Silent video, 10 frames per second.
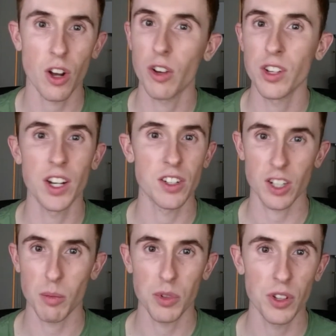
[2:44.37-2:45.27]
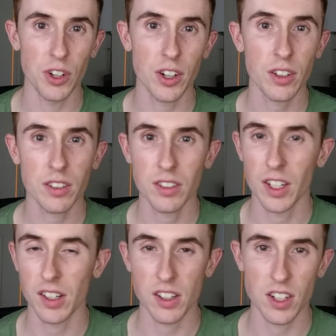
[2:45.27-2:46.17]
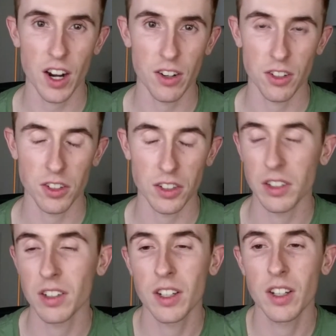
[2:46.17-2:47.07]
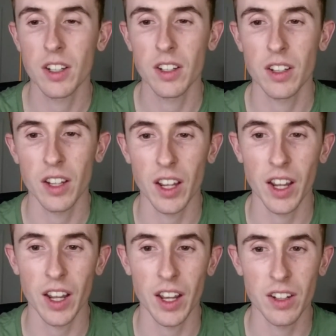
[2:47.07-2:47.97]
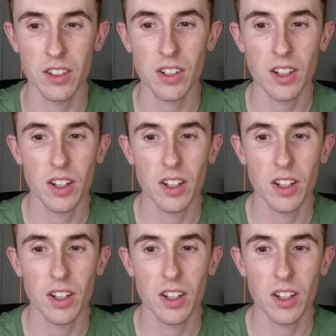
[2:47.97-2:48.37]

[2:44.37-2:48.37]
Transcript: All you need is a computer and a desire to learn. And